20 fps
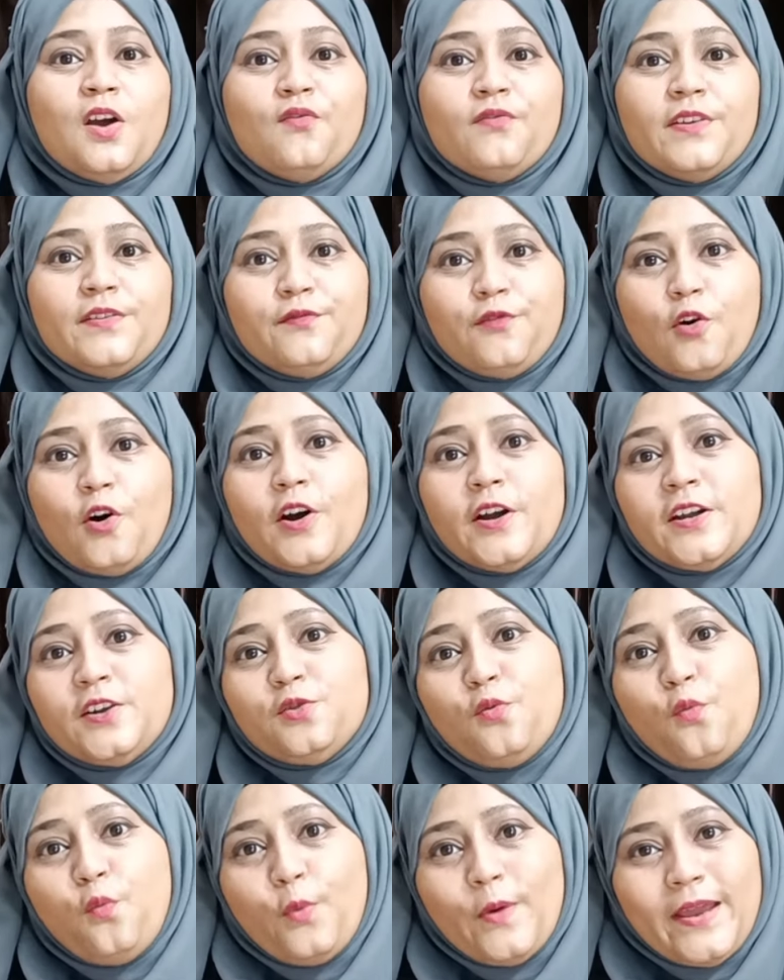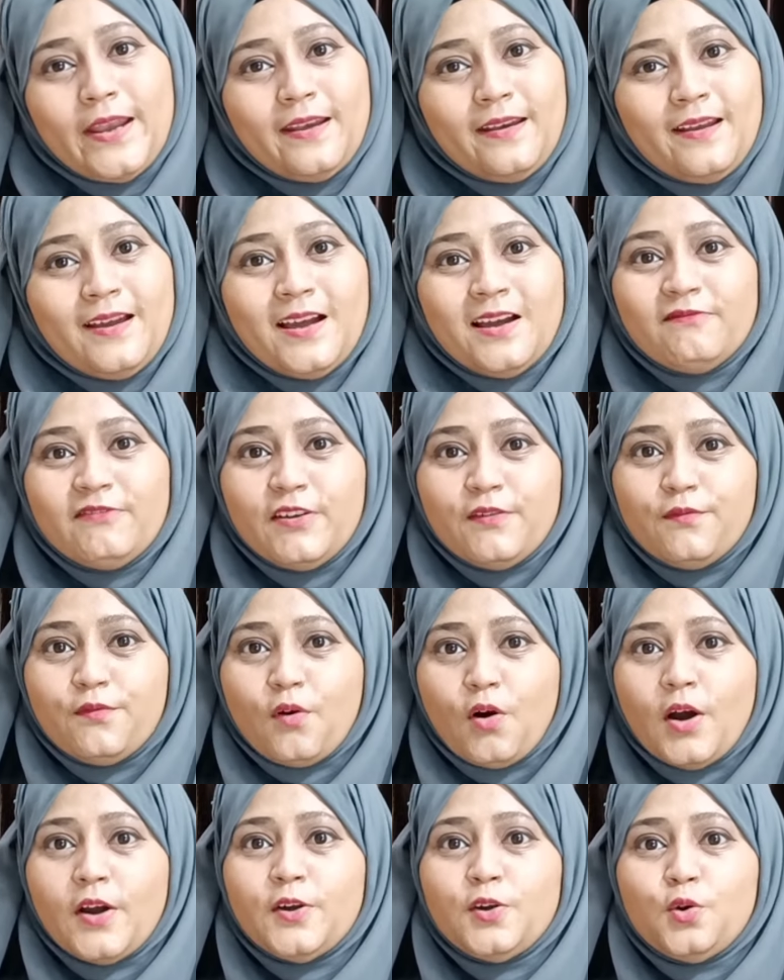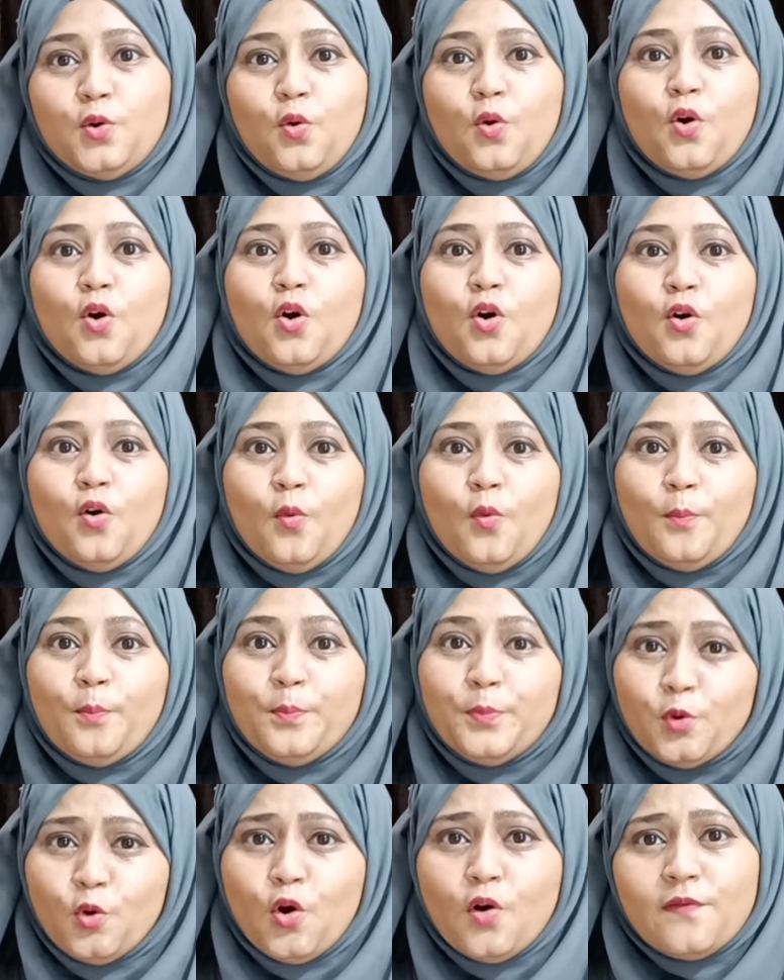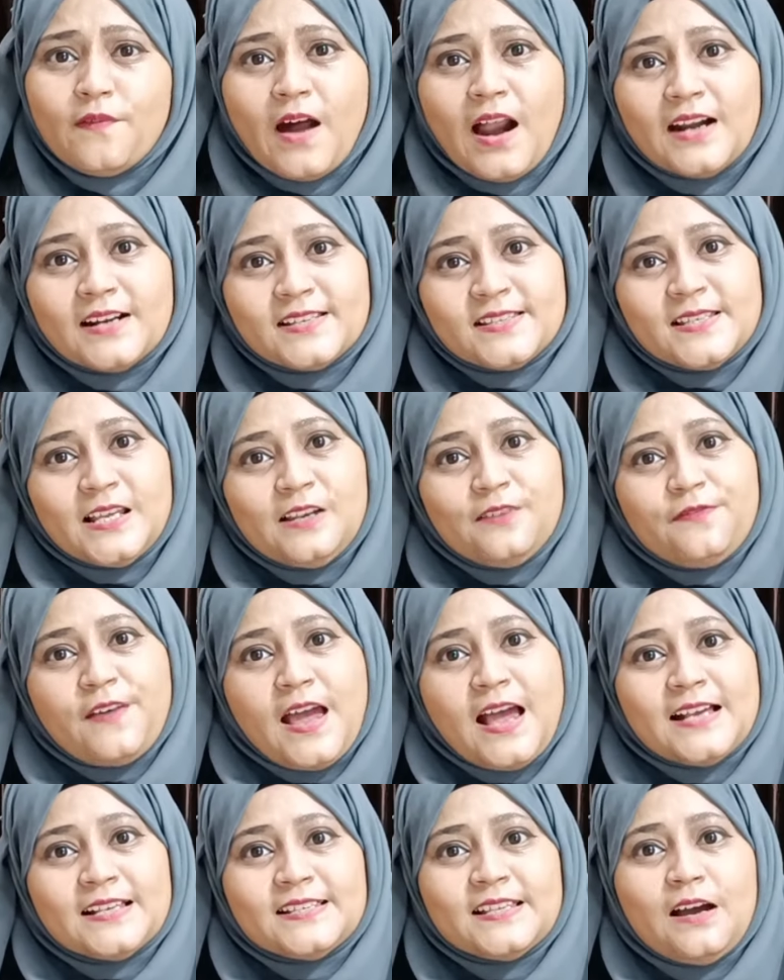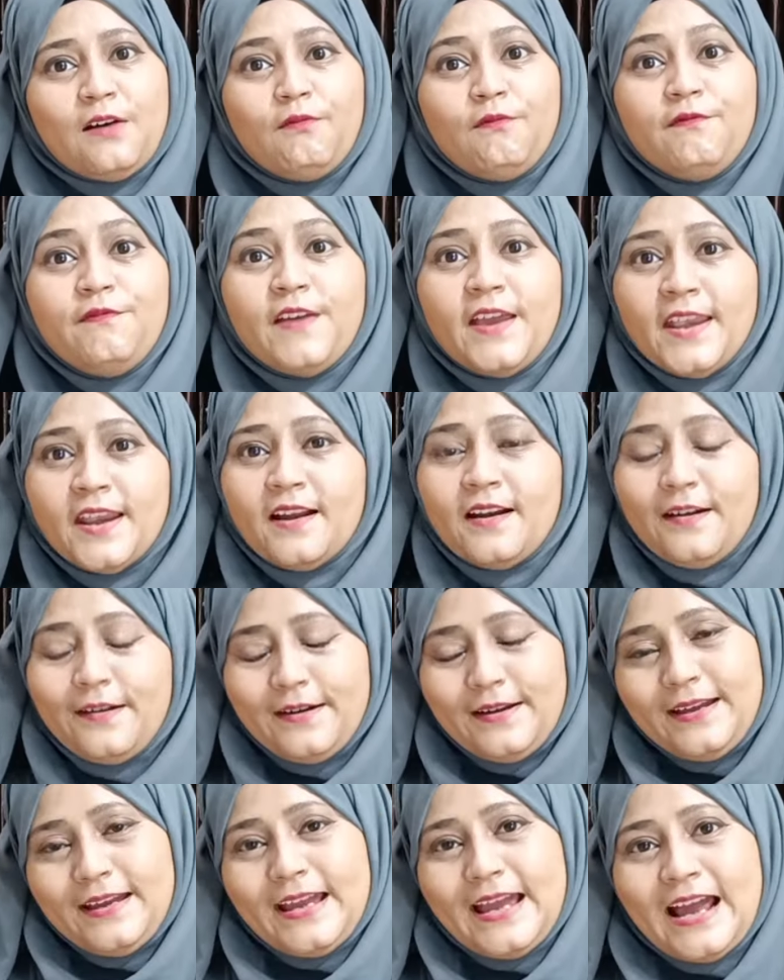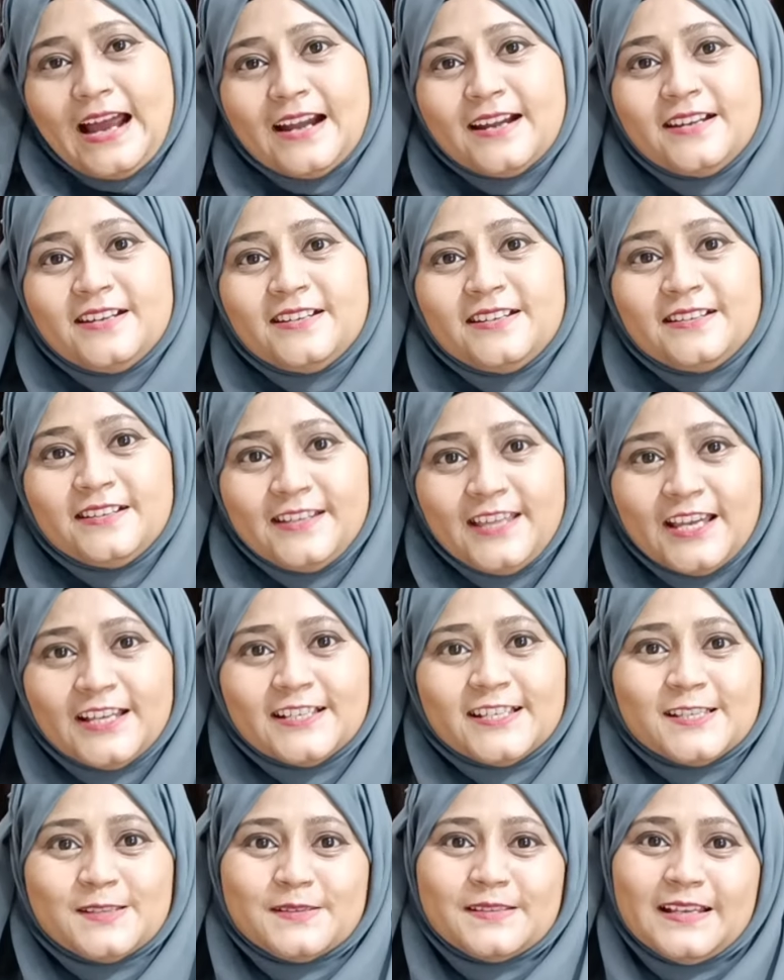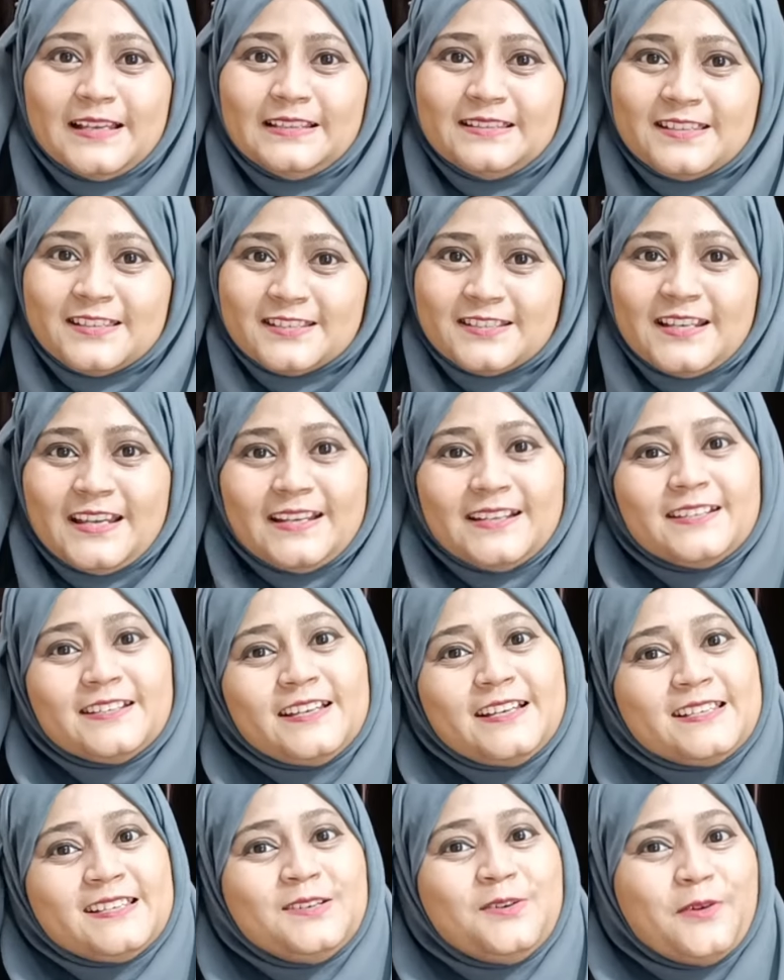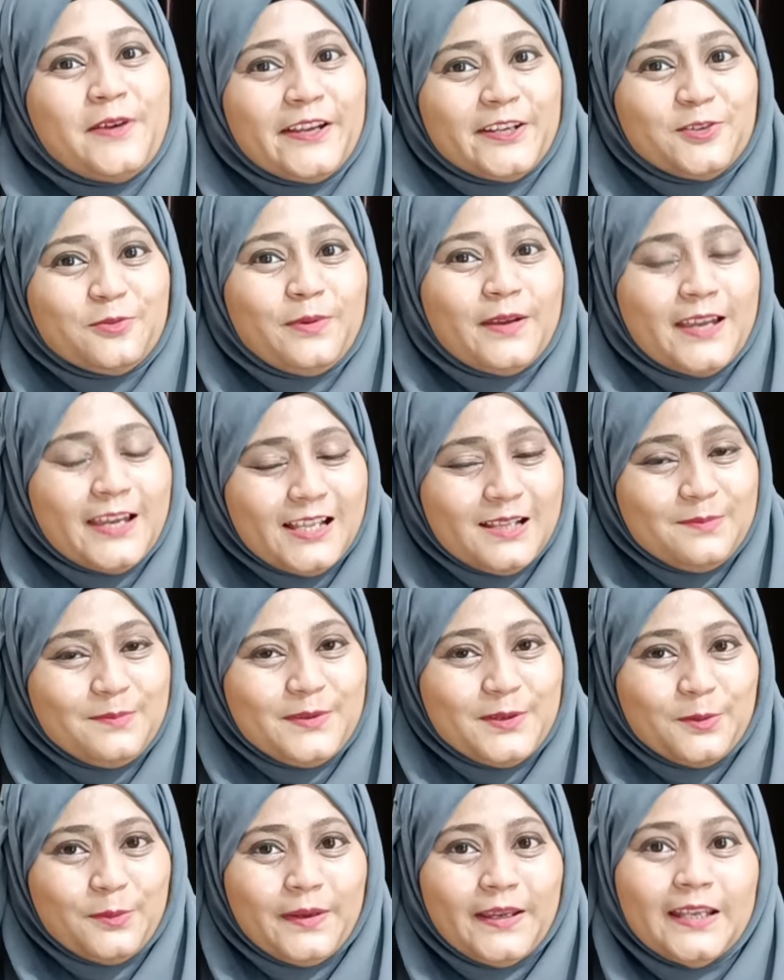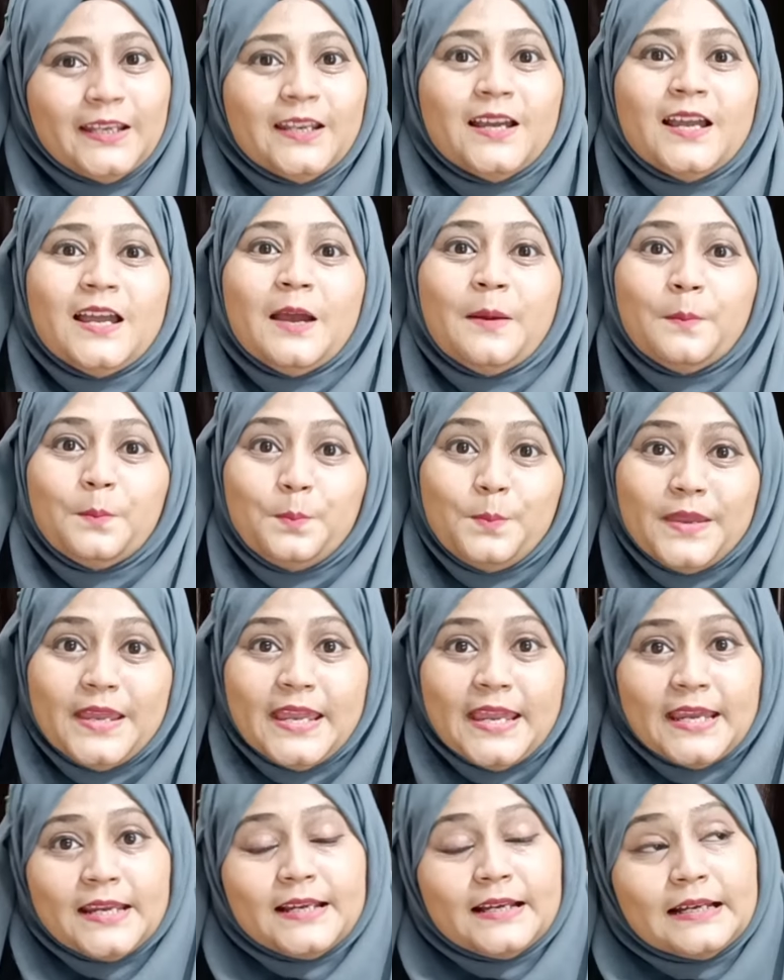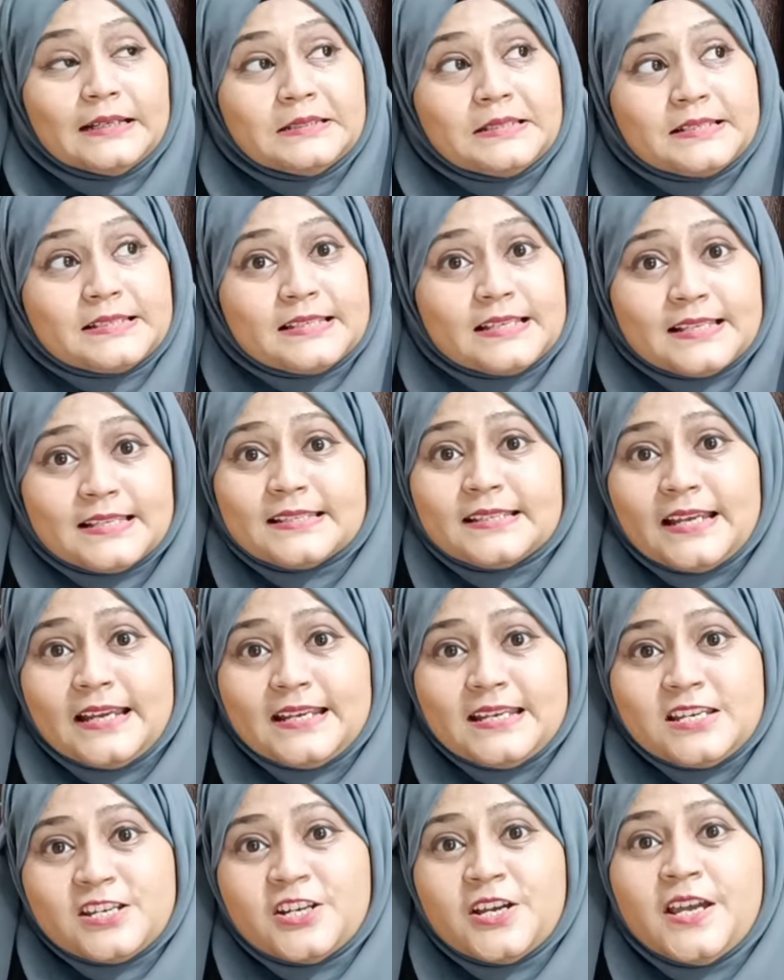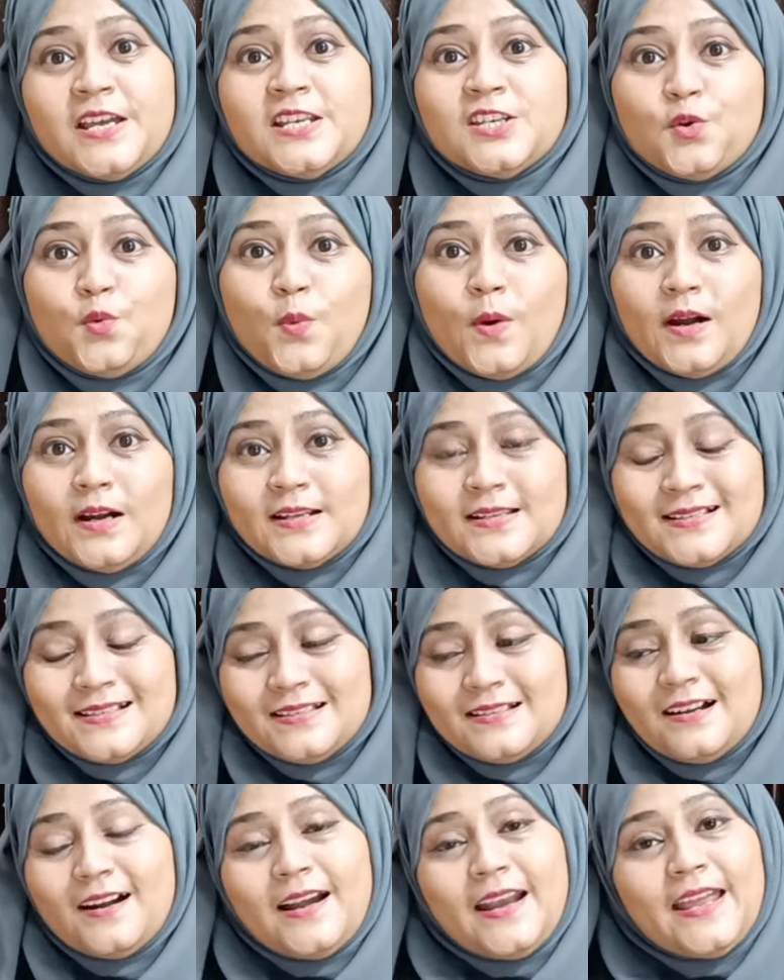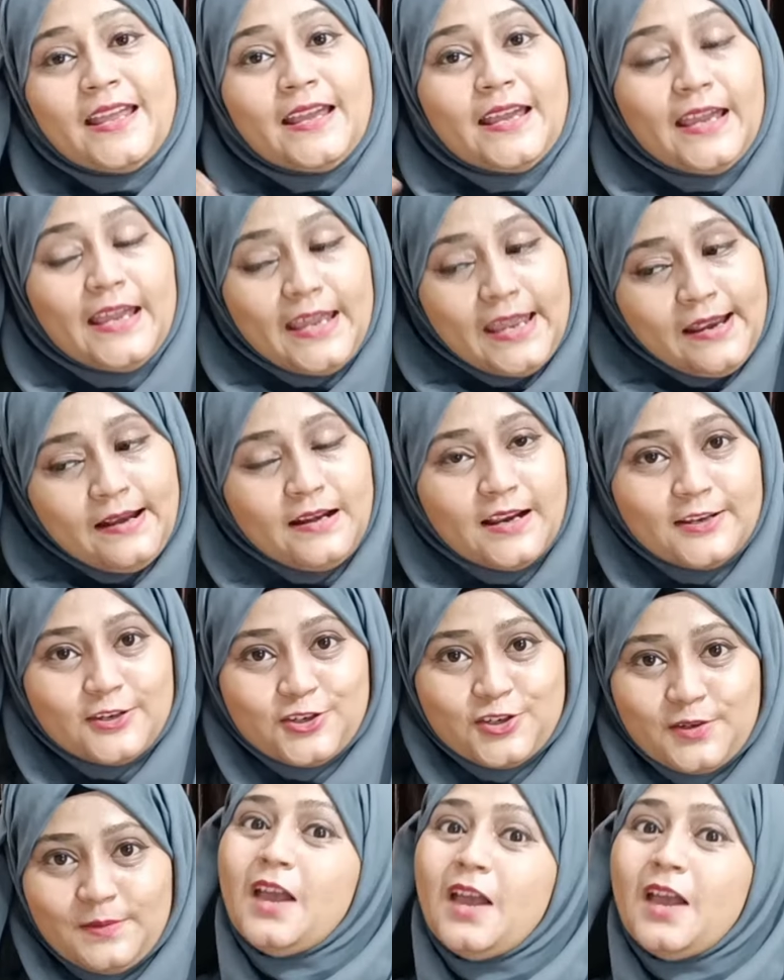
we want to win, we want to prove ourselves as a winner, and this instinct is going to help you in being consistent towards learning English.